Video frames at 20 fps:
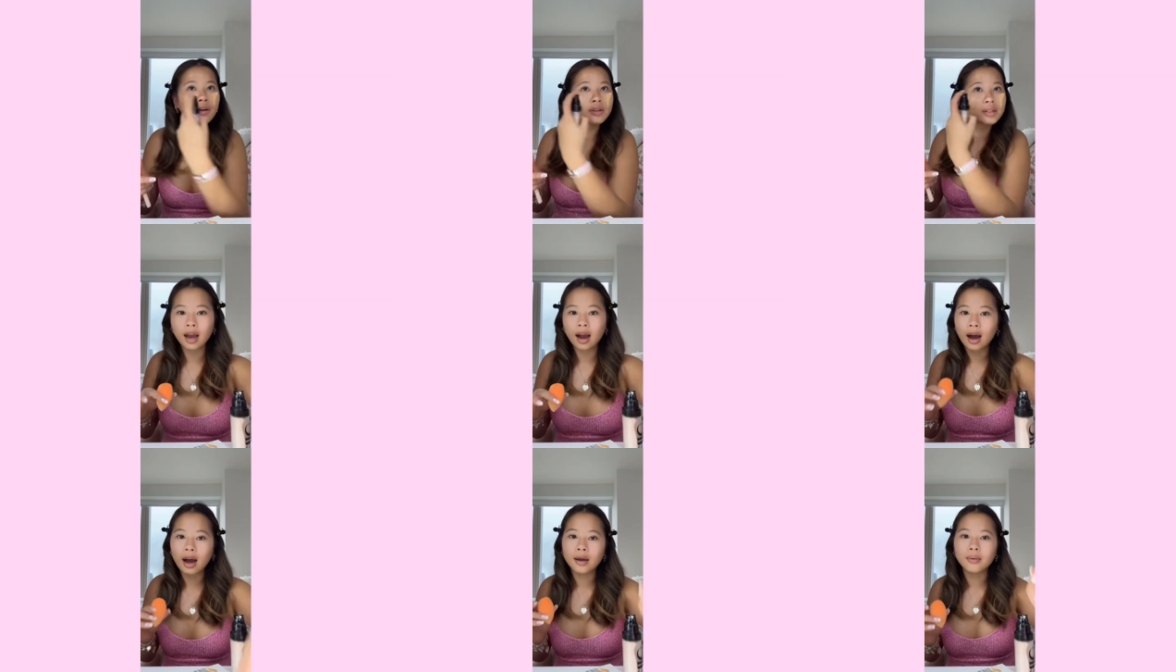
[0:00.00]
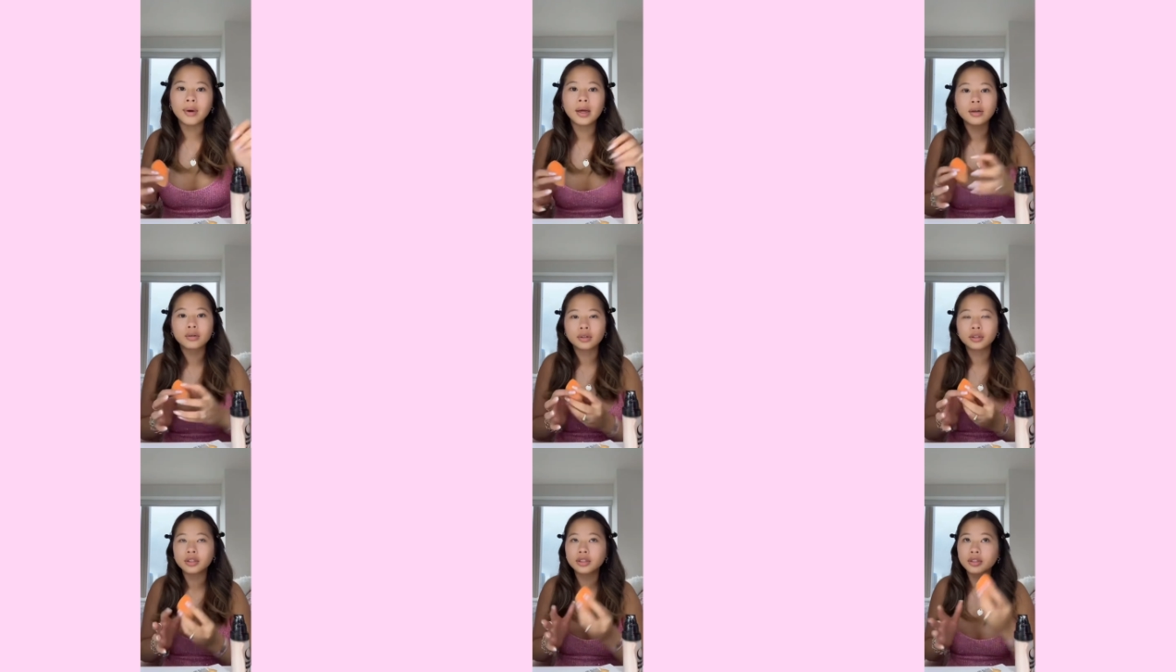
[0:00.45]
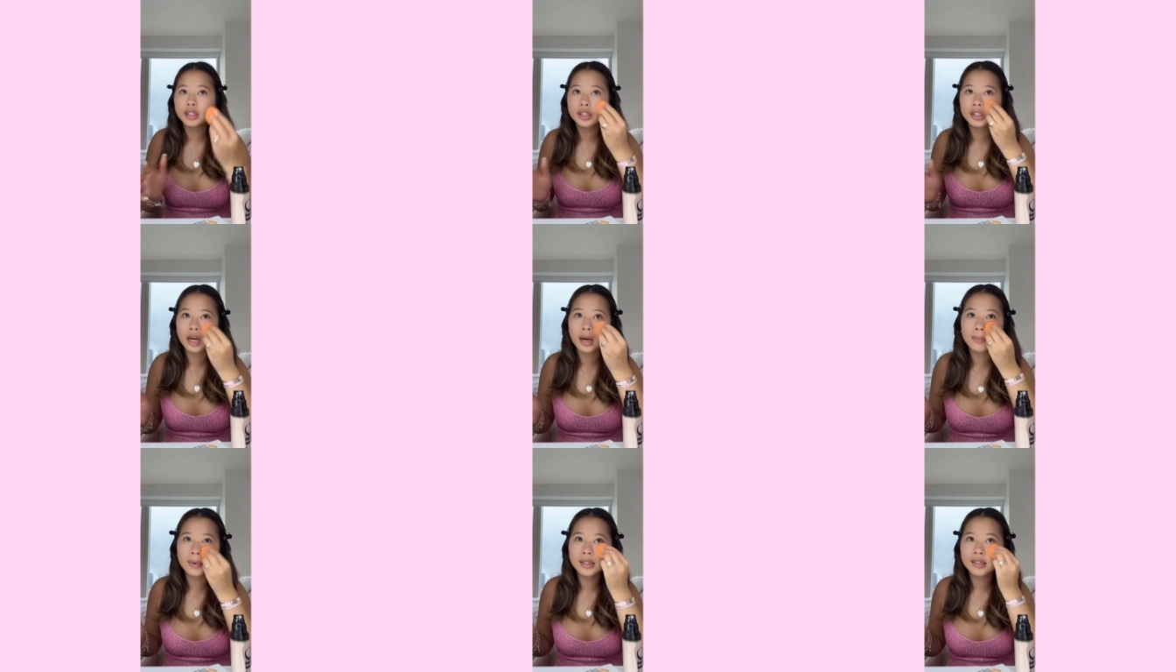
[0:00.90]
I went grocery
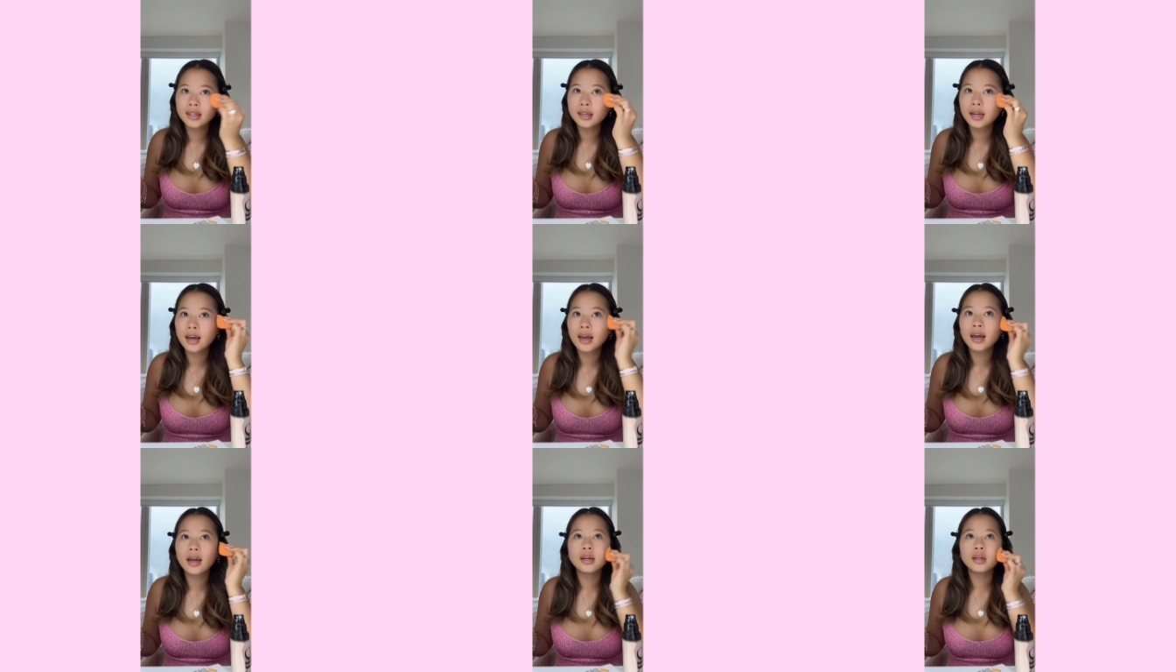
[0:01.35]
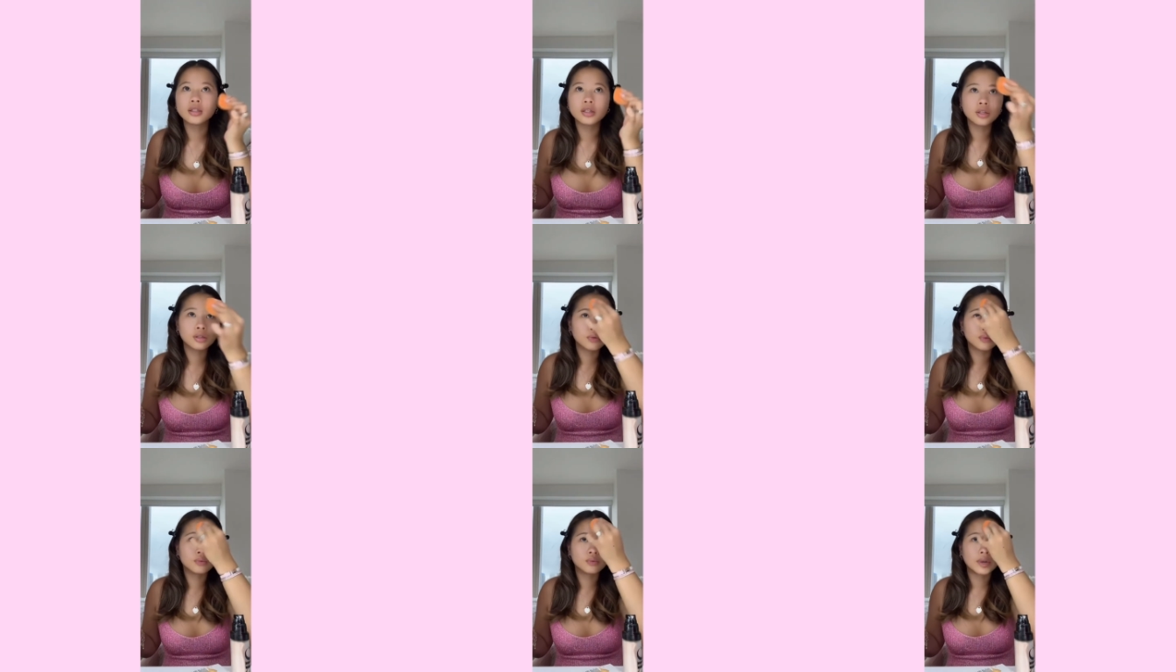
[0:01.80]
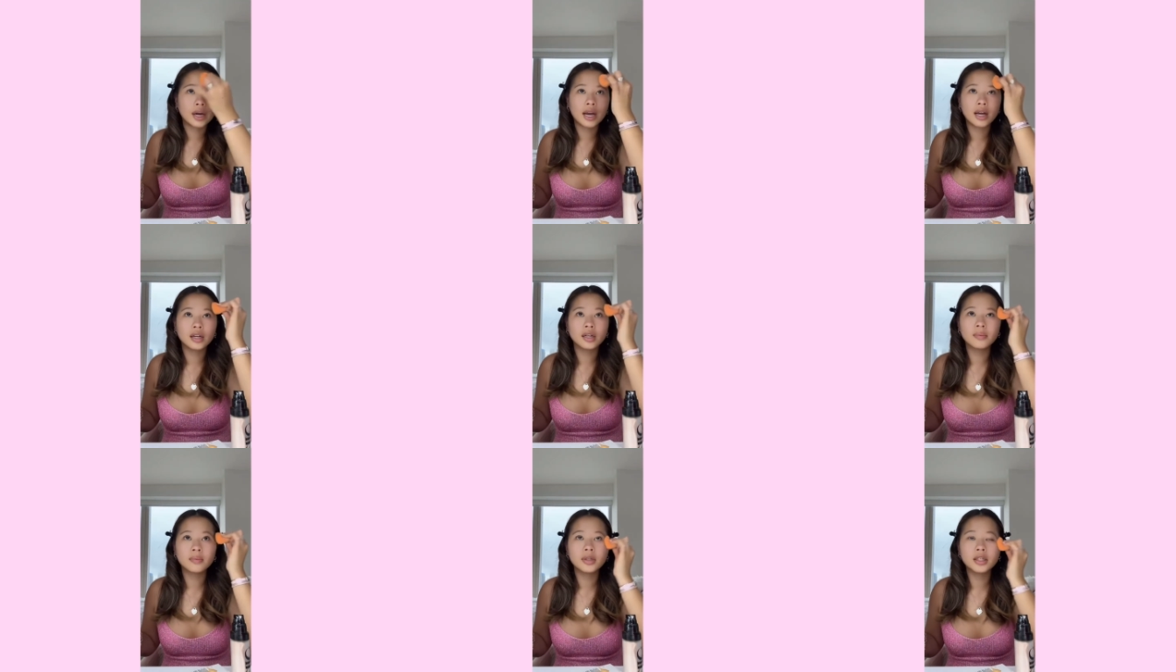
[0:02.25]
shopping today and it just
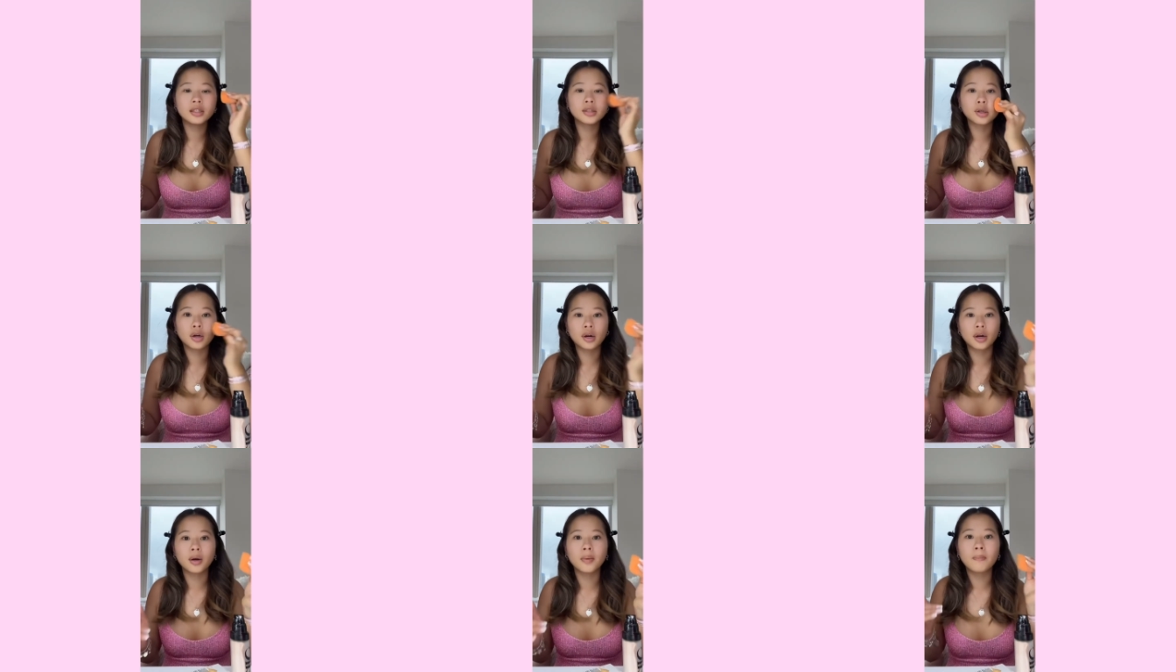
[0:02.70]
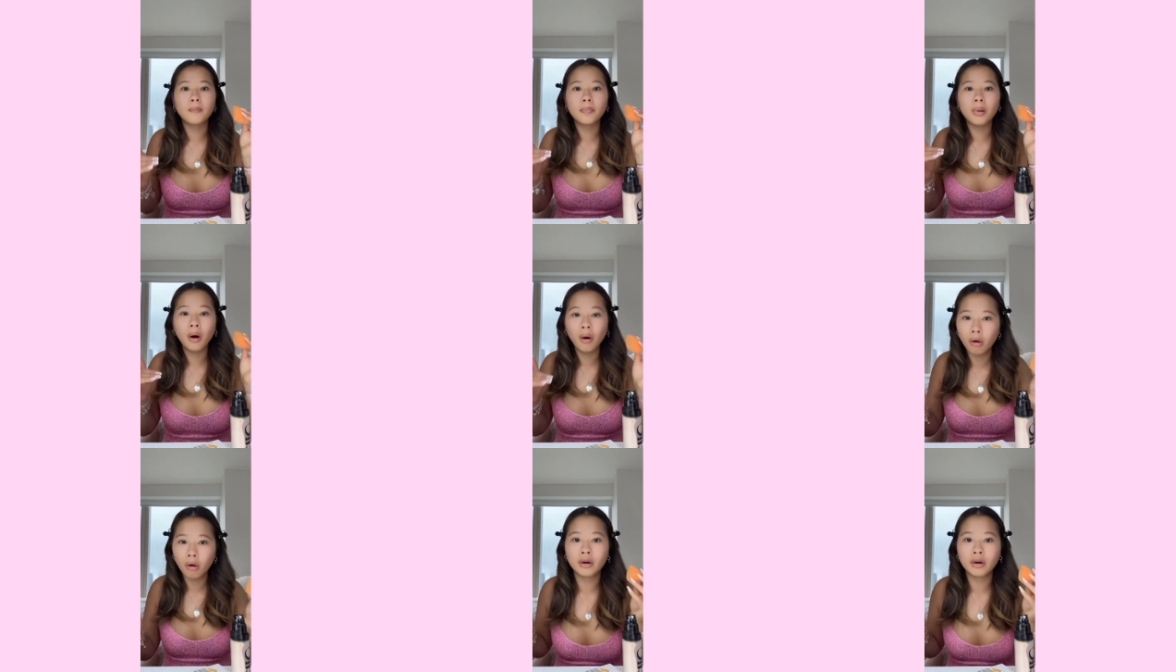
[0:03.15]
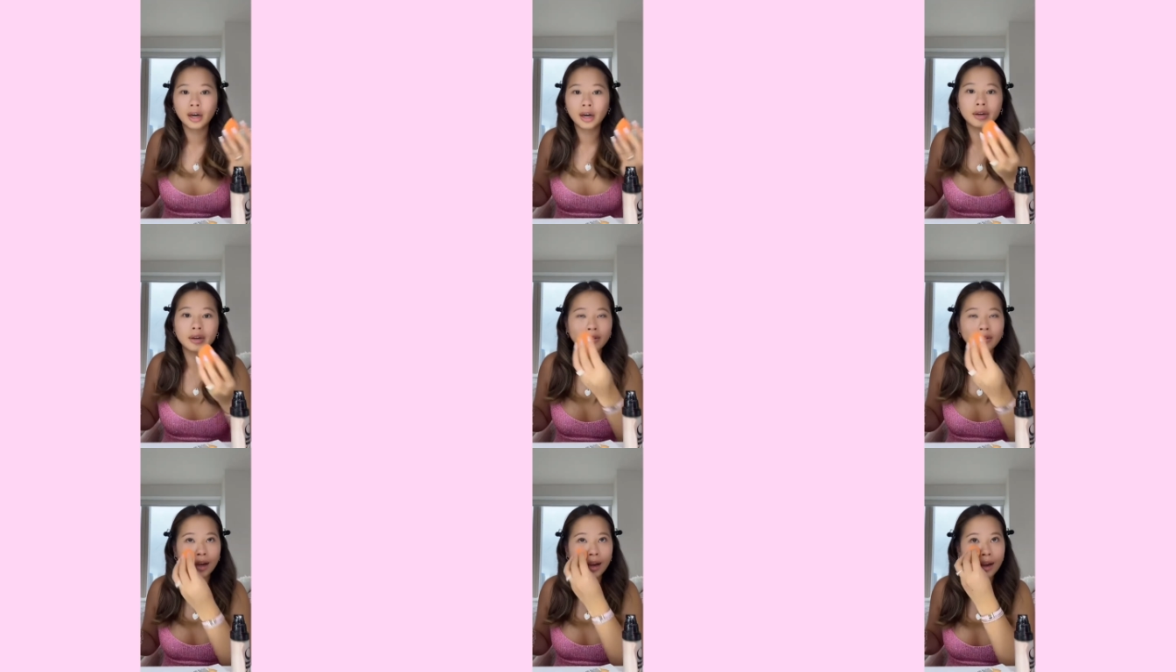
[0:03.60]
randomly started pouring
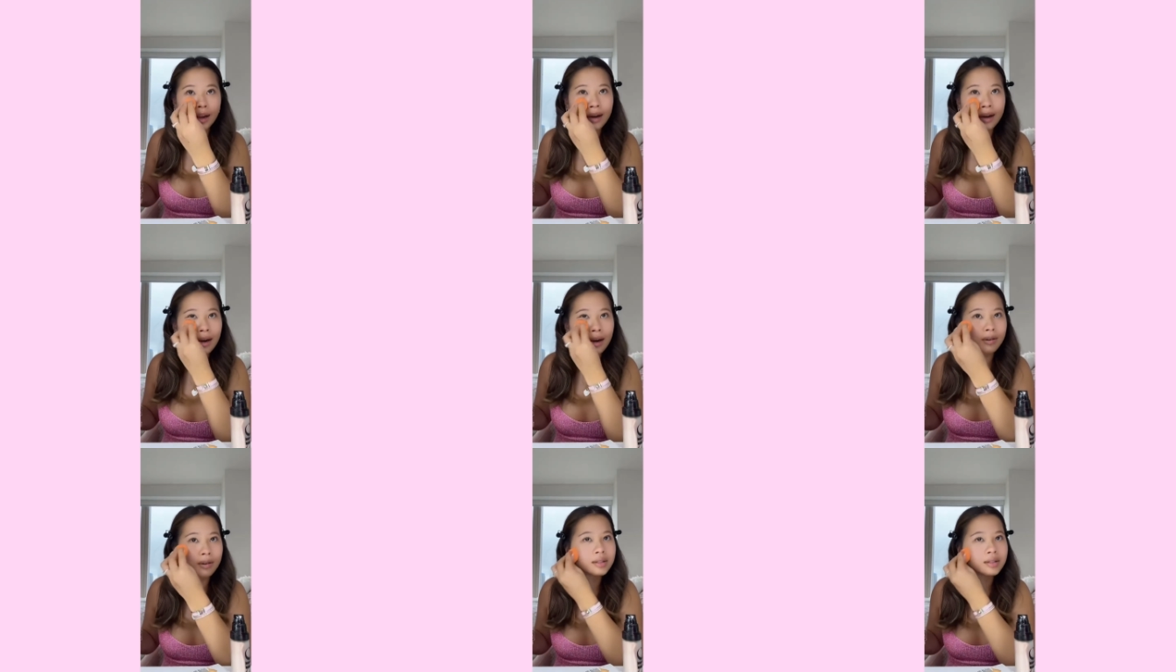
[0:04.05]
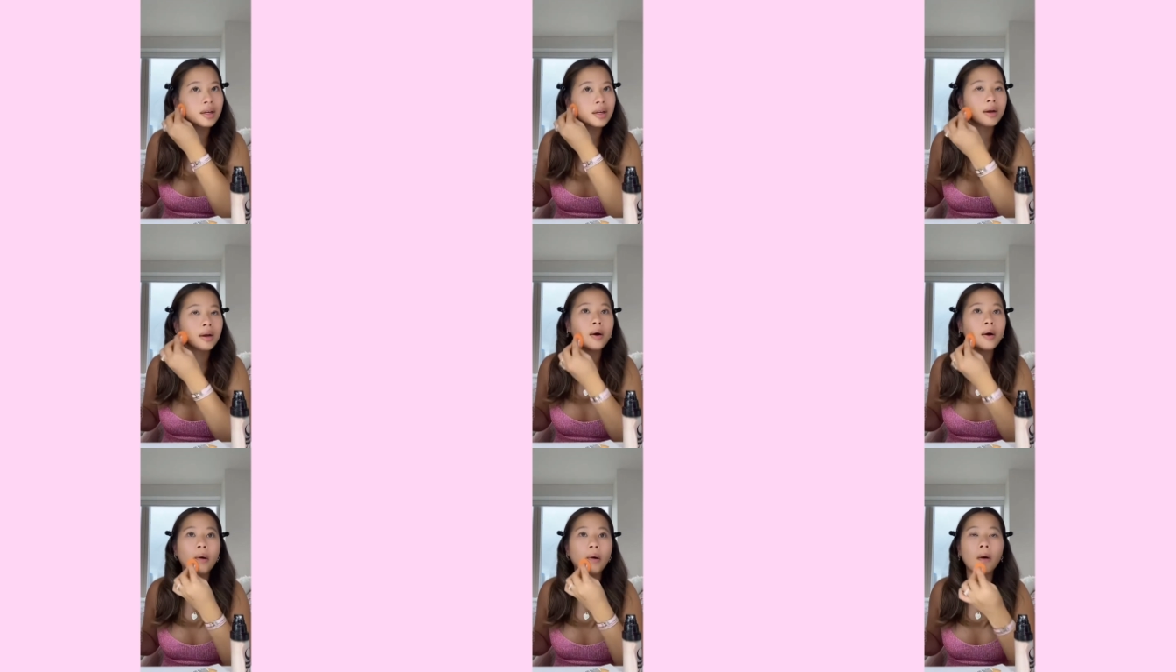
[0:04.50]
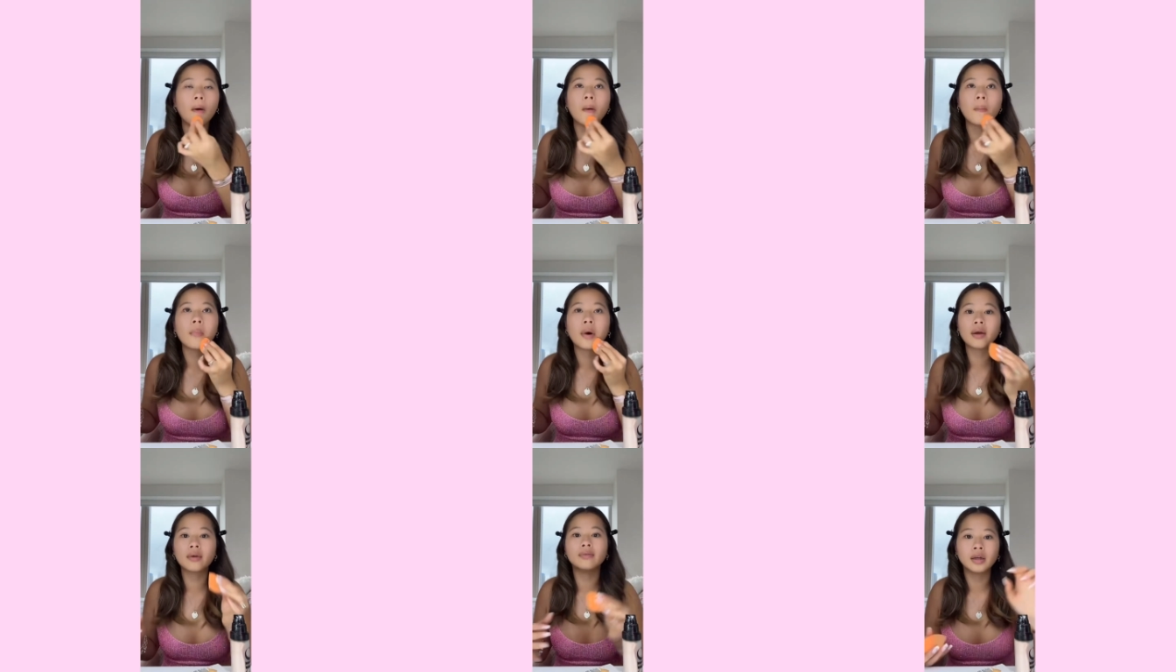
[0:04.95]
rain and I was like, oh
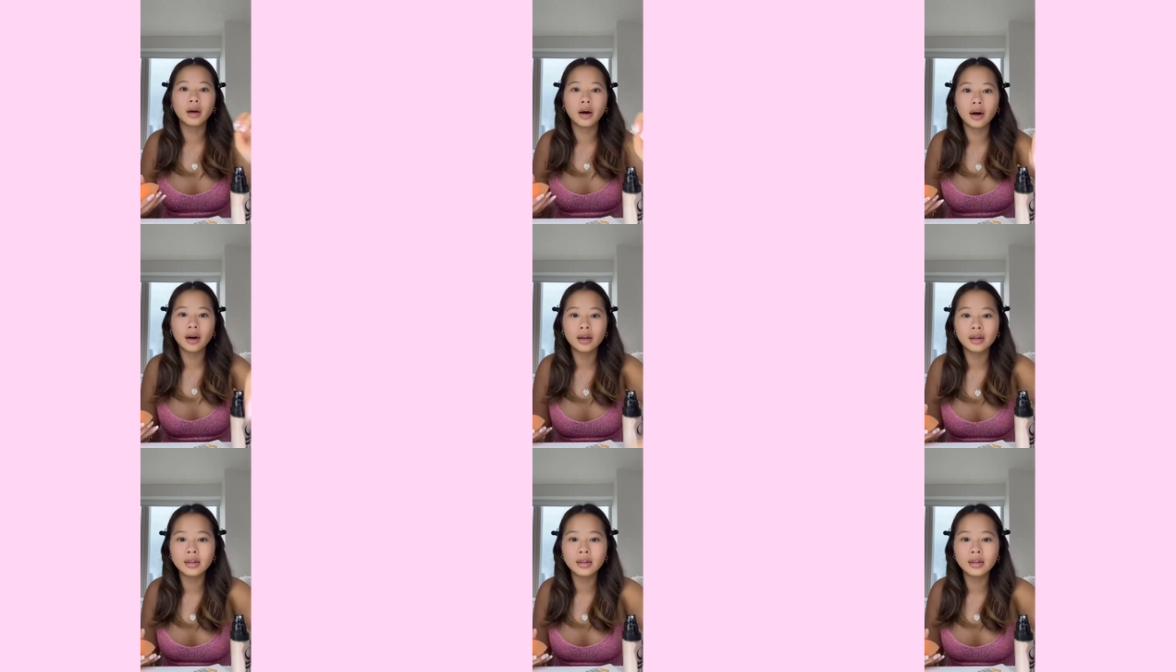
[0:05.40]
my god.